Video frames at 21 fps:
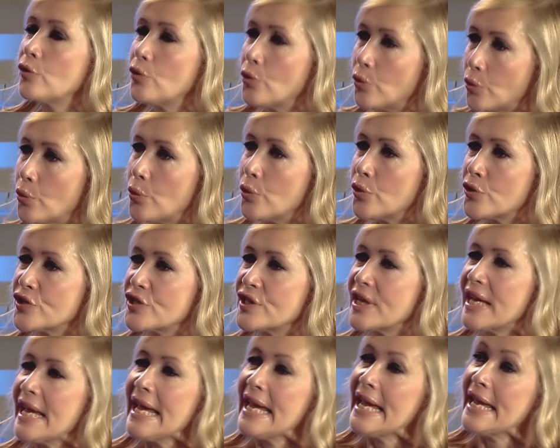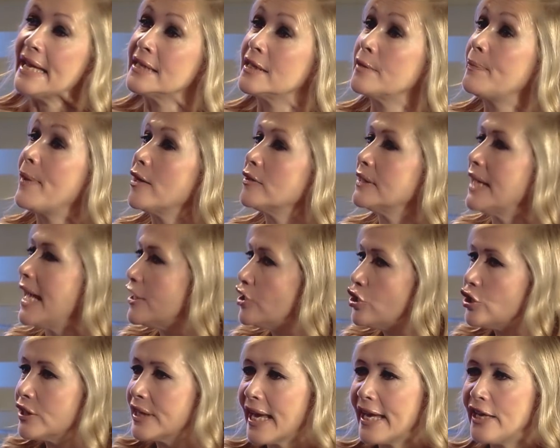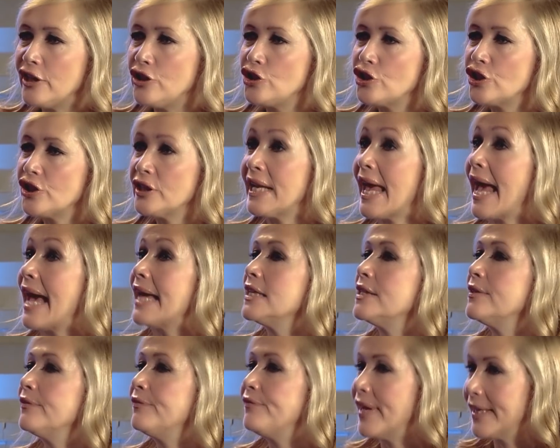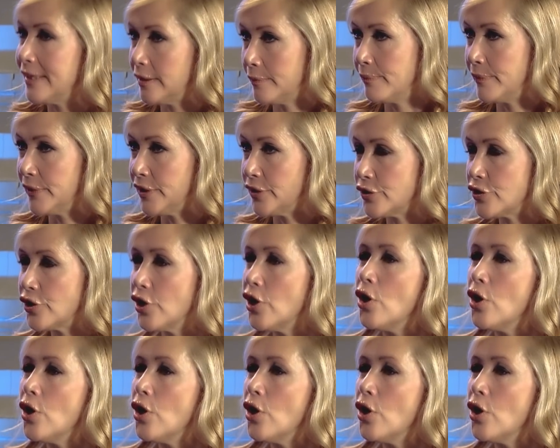course is about education and development.